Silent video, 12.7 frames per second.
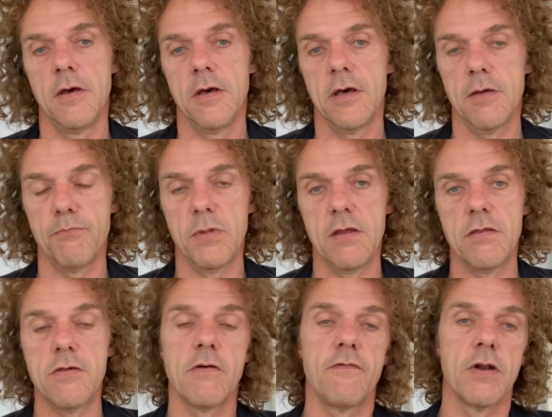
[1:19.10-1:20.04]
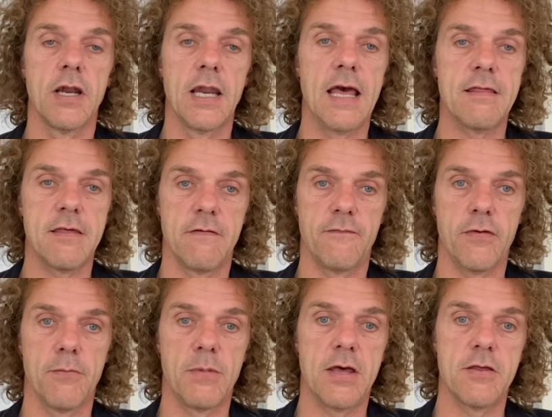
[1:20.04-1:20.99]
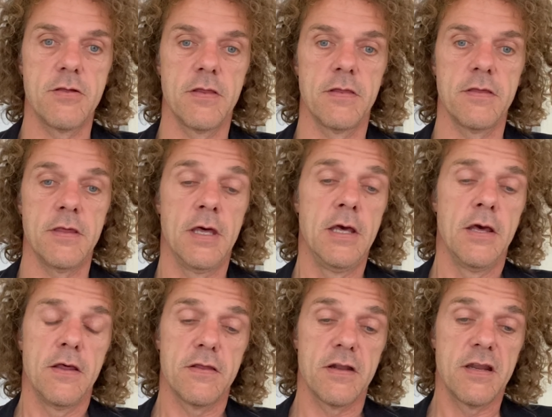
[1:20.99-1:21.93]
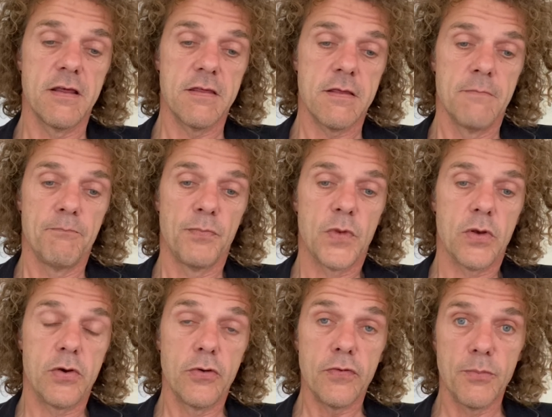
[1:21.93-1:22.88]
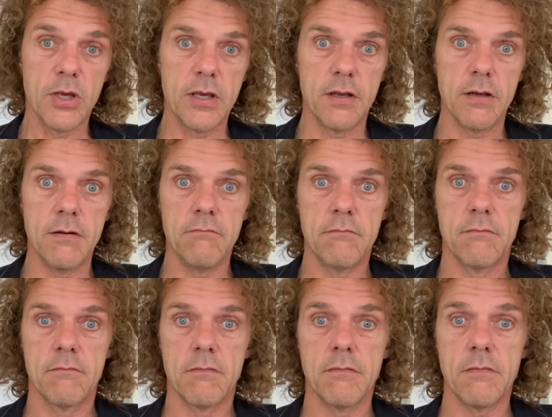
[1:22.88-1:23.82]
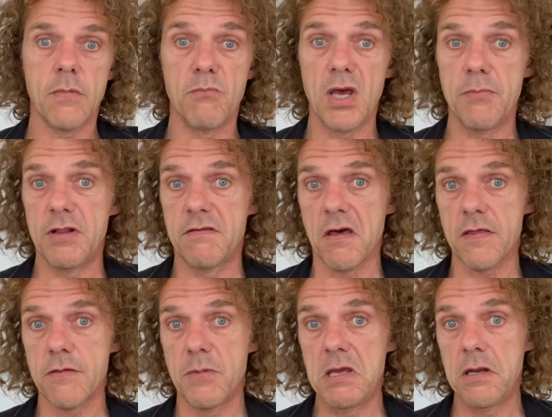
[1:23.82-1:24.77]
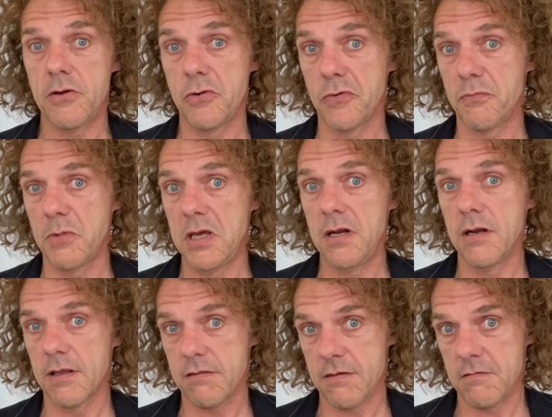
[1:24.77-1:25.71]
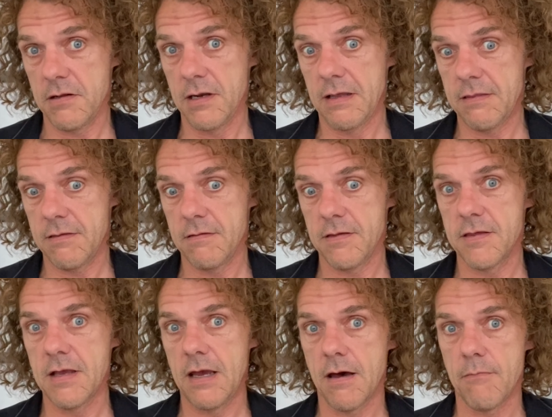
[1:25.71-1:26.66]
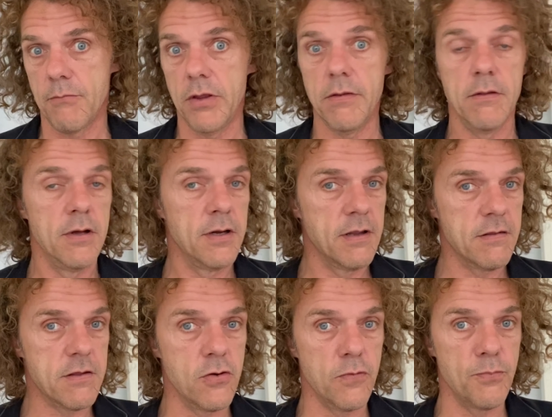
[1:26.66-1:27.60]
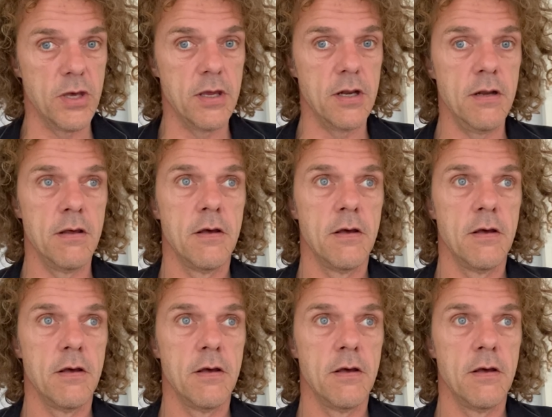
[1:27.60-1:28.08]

it means you have less inflammations. So this could mean, maybe does mean, could mean, let's stay humble. This could mean,